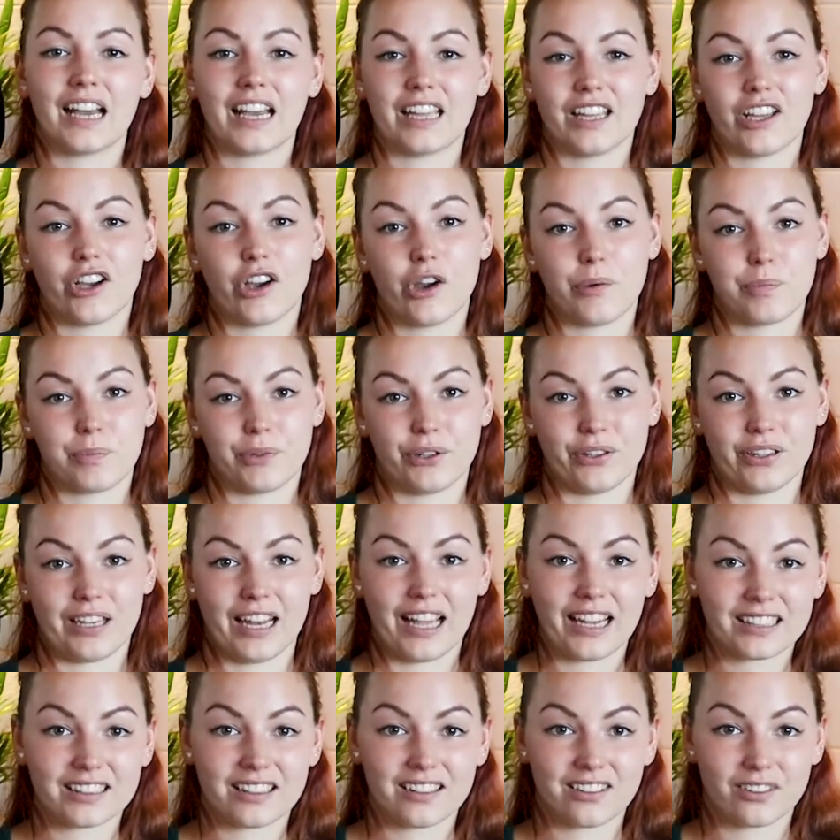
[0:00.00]
I hope you
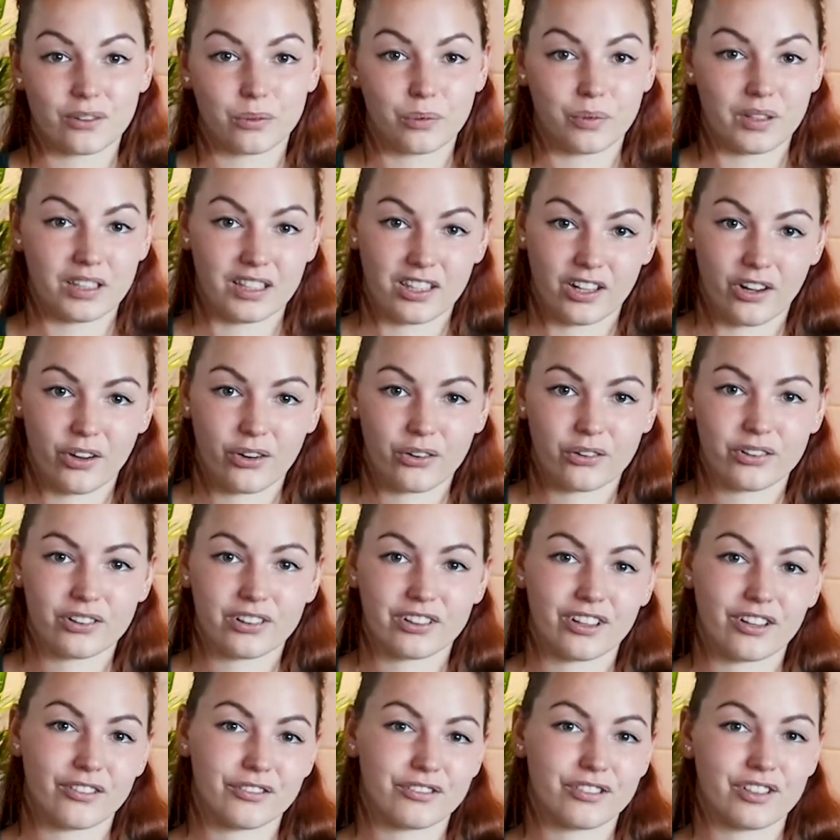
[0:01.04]
like this video.
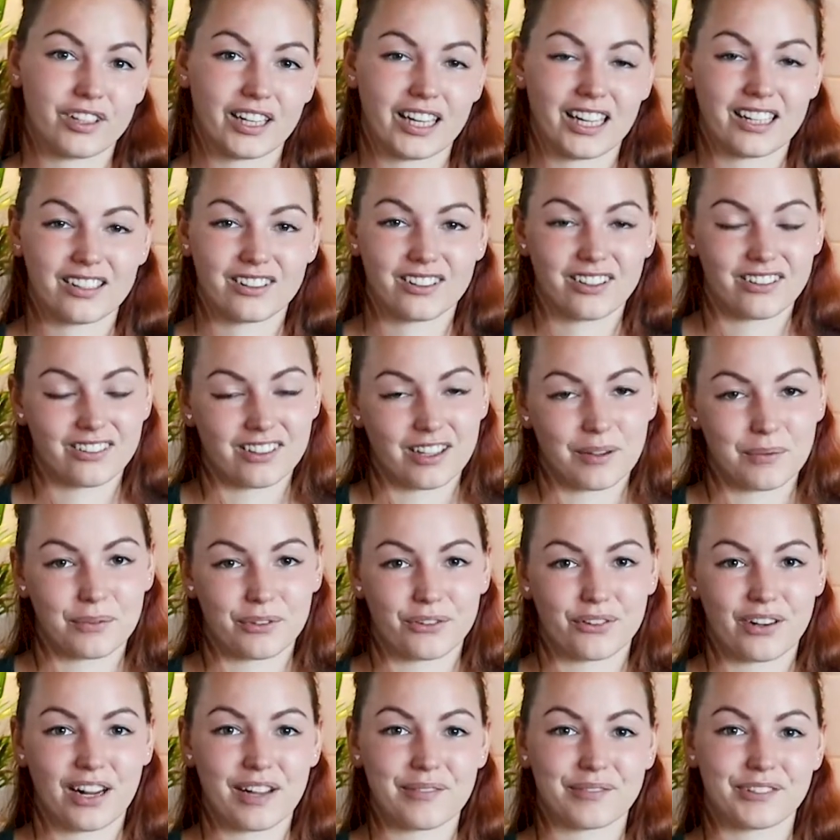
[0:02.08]
Don't forget to
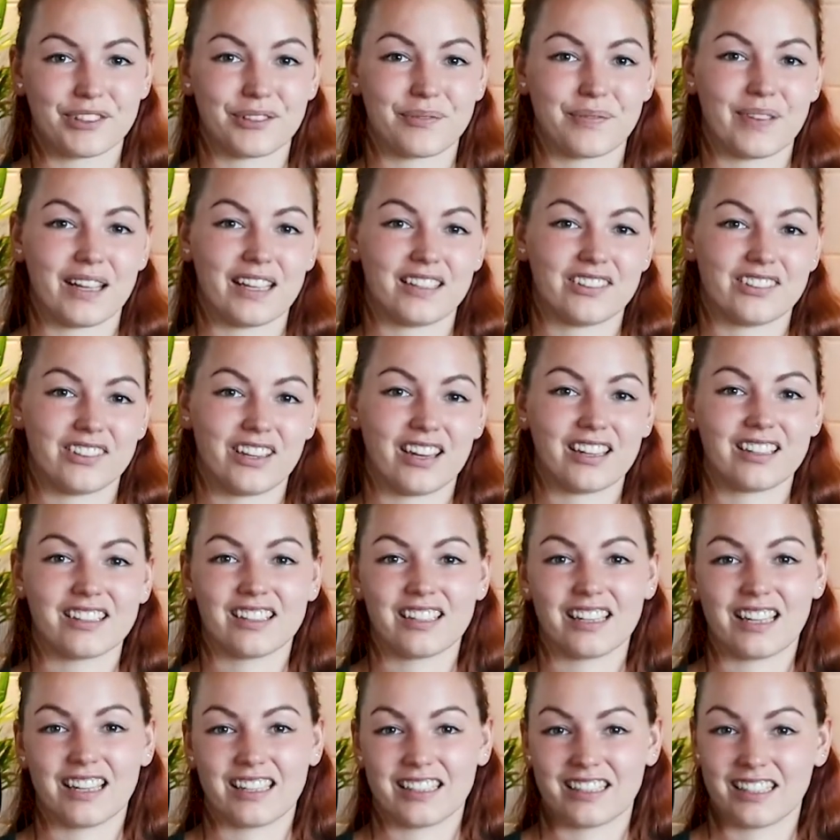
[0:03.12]
subscribe to my
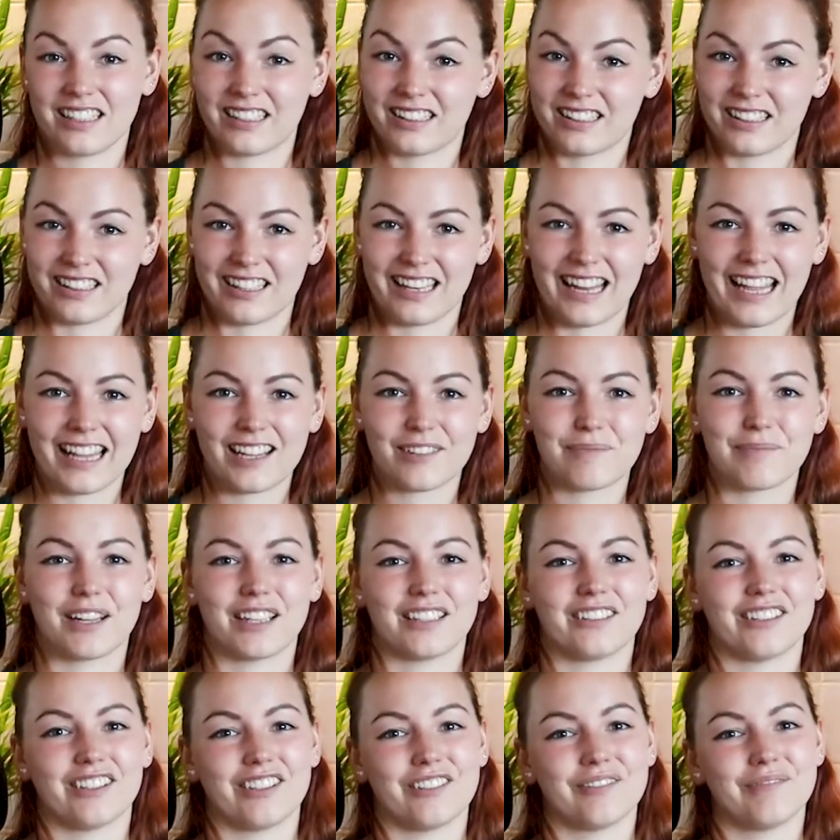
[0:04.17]
channel and hit the like
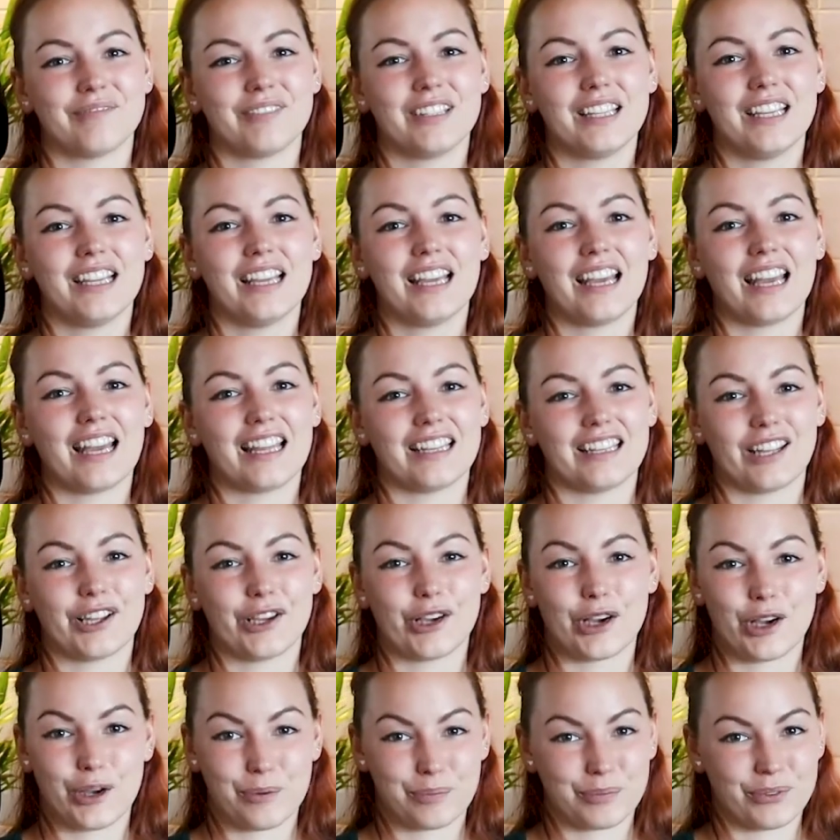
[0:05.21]
button, and I
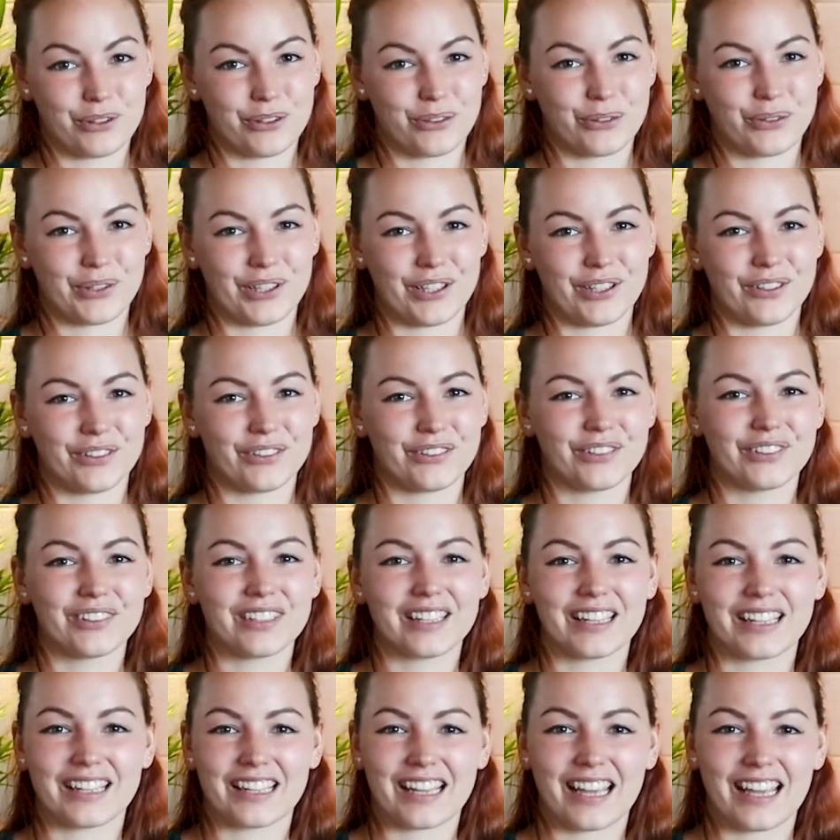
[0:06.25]
hope to see you
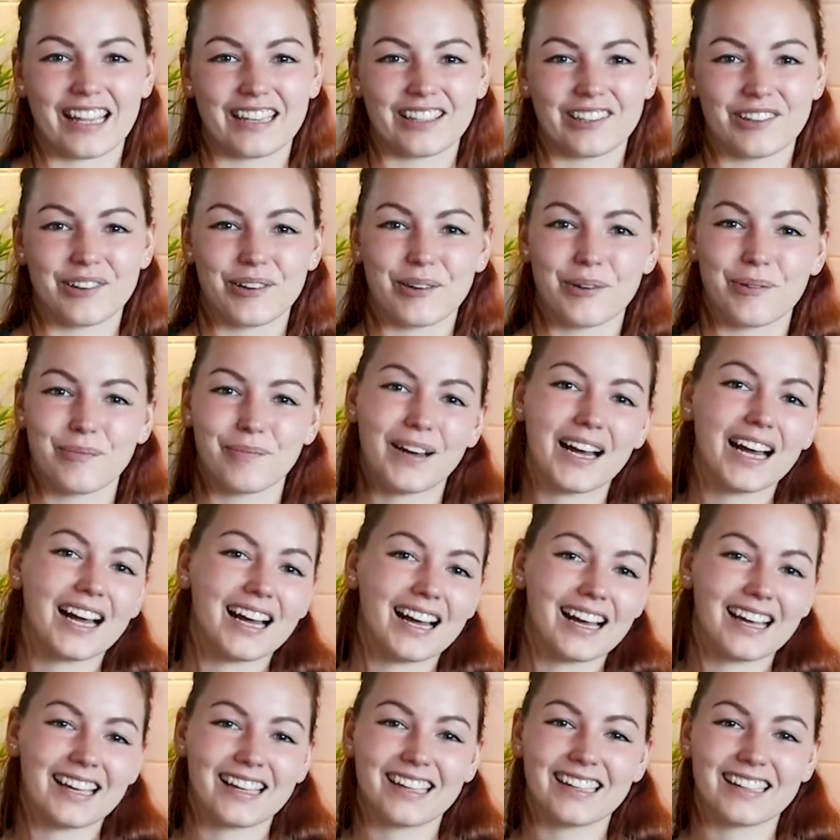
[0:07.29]
soon again.
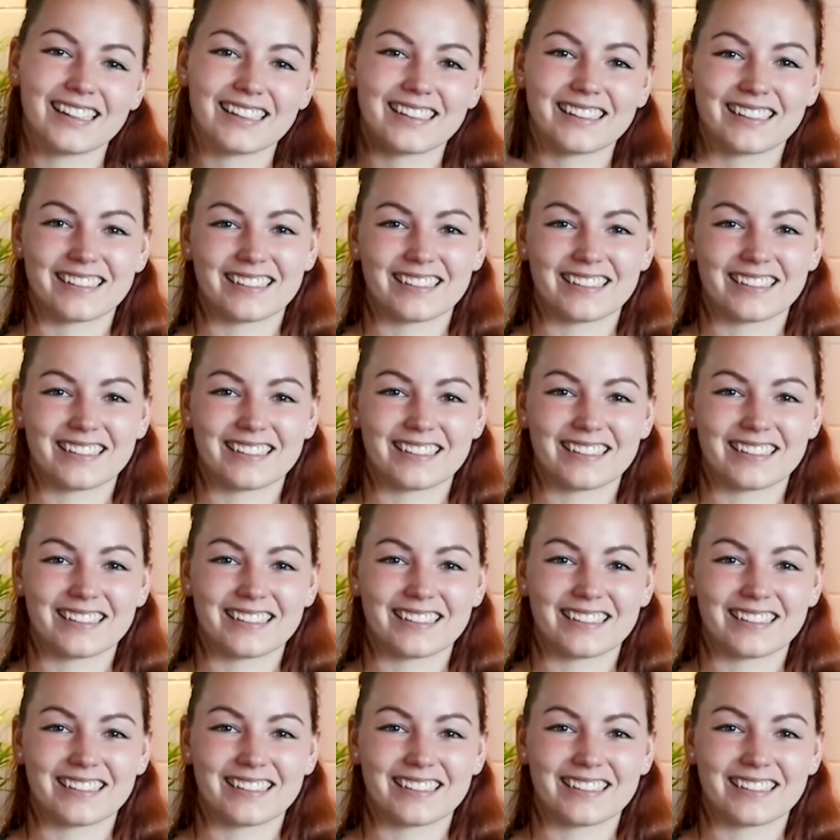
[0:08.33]
Bye!